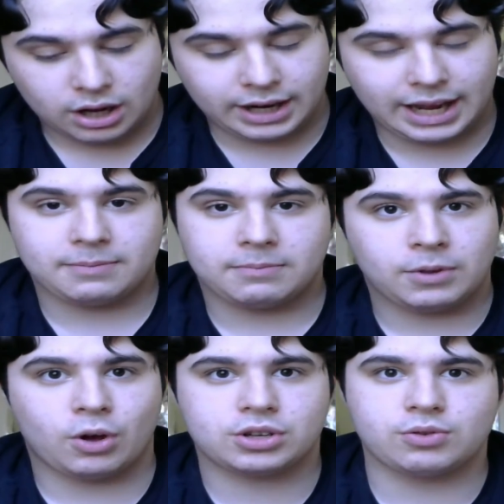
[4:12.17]
again,
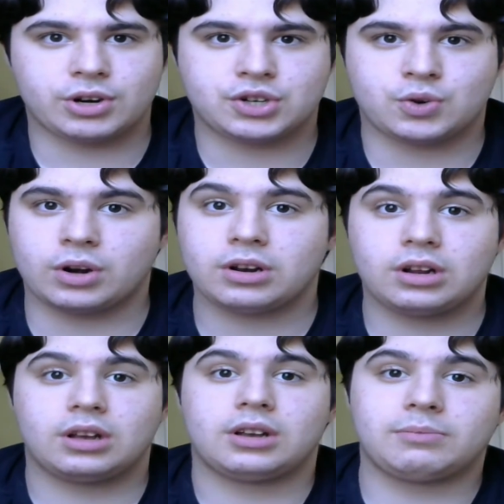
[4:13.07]
long story short,
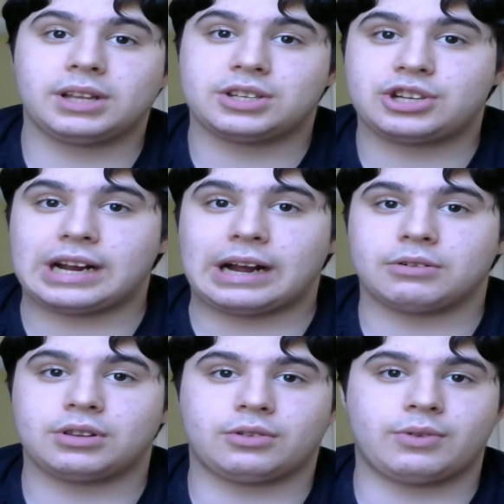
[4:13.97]
please check
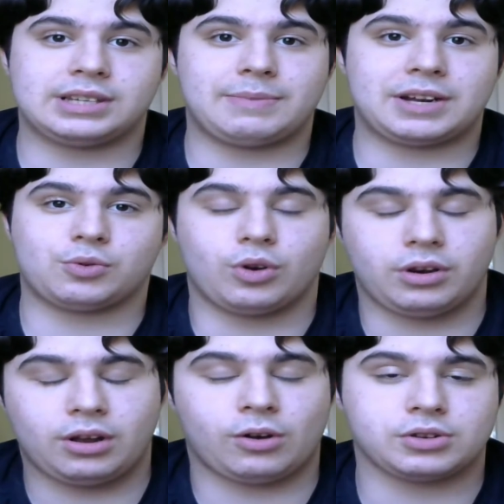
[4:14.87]
out
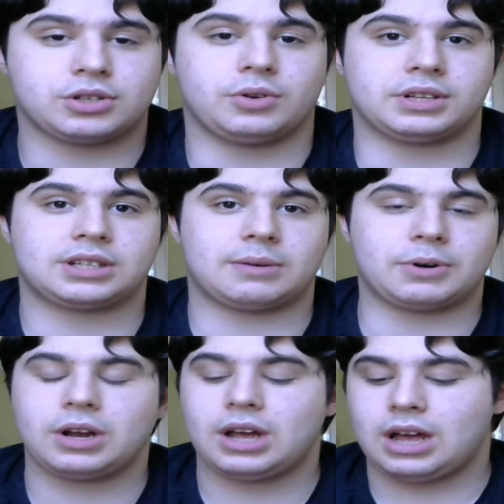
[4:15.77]
CrazyMagicOne, also known as
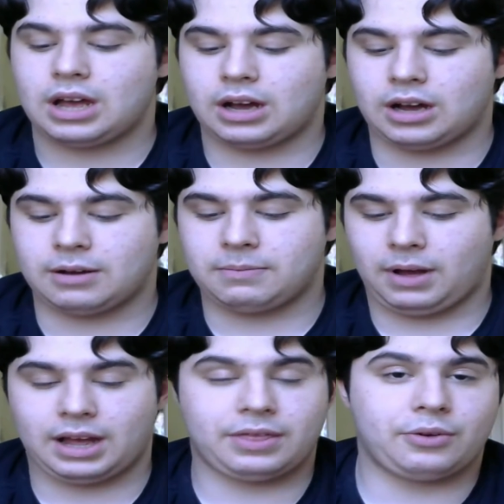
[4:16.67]
Summer.
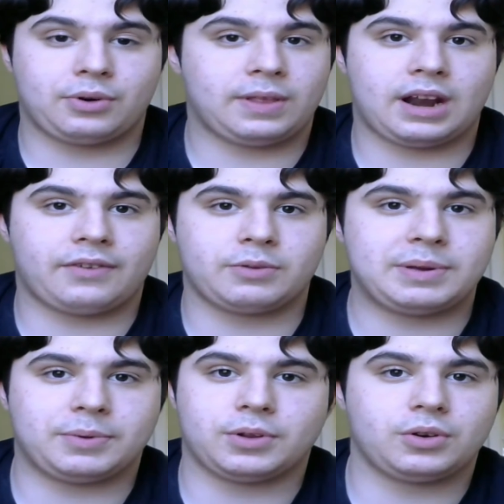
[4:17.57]
There are a lot of other
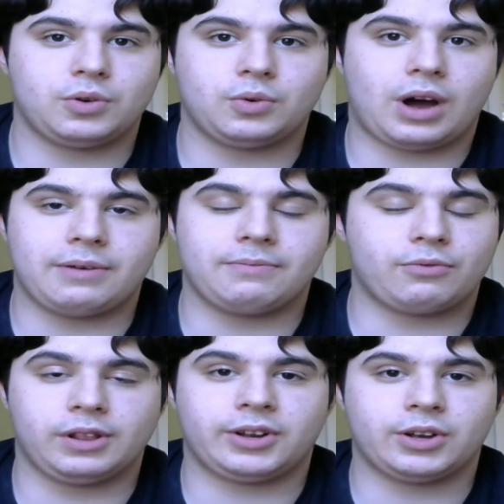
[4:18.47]
people who I'm
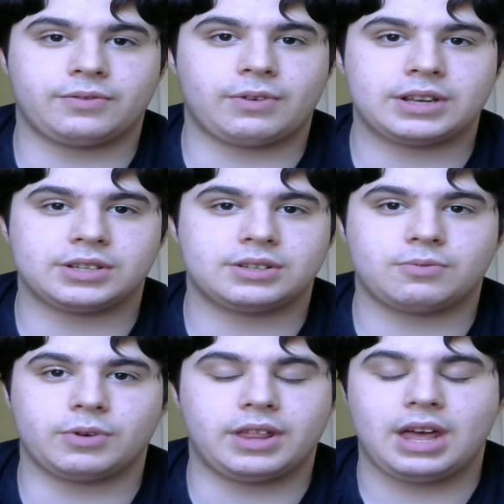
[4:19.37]
really good
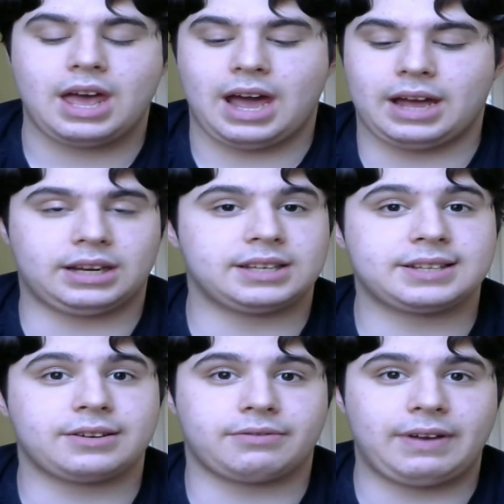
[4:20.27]
friends with and
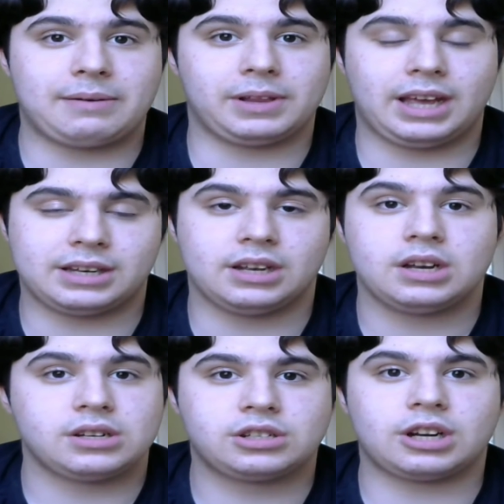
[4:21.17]
consider family, and
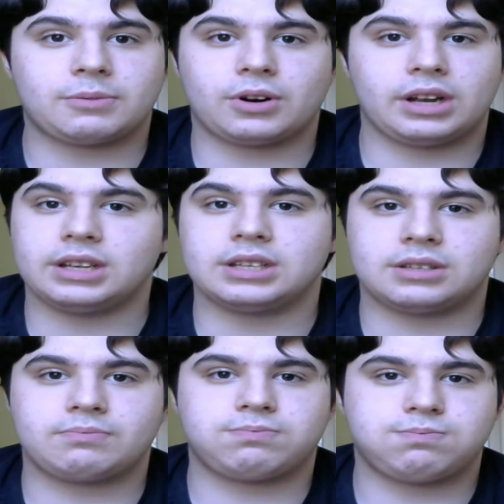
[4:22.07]
Summer is